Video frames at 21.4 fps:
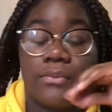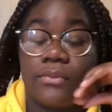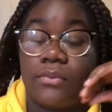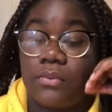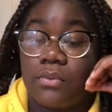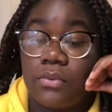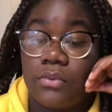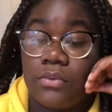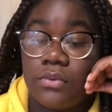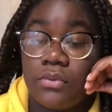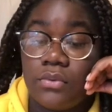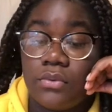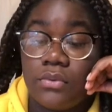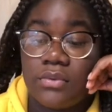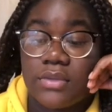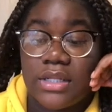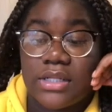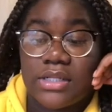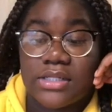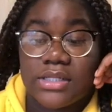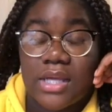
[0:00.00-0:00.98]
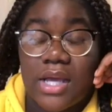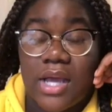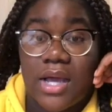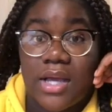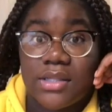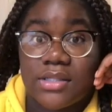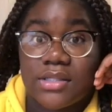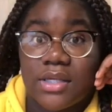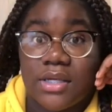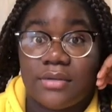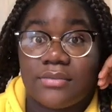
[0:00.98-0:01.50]
woo, that is a
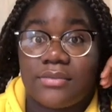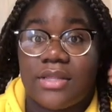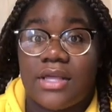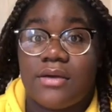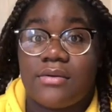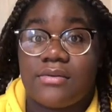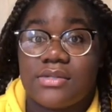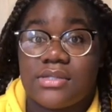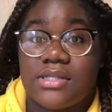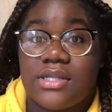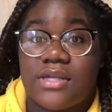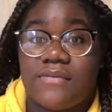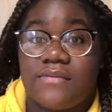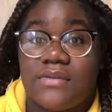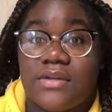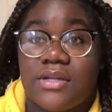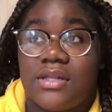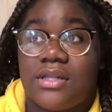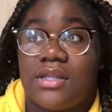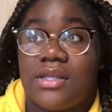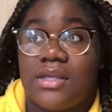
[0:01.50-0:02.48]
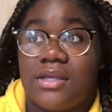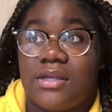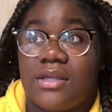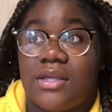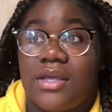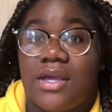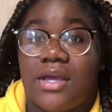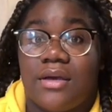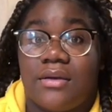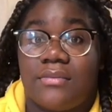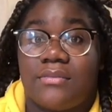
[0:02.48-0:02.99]
hot topic. That was definitely
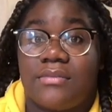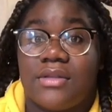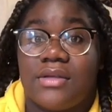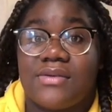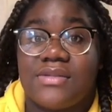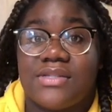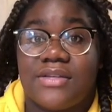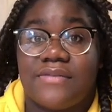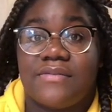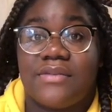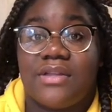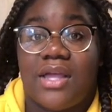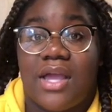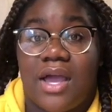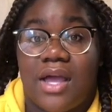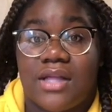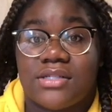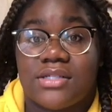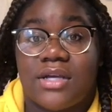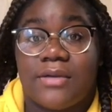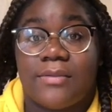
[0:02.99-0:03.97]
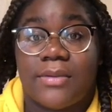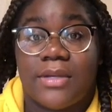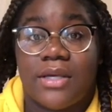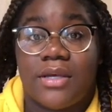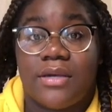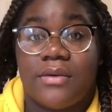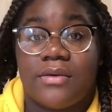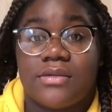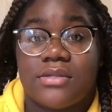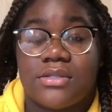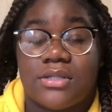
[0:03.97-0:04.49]
a hot topic.
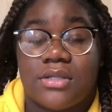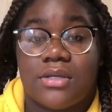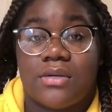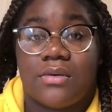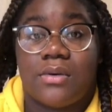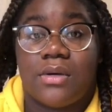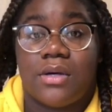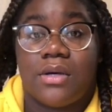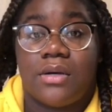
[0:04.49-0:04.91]
So,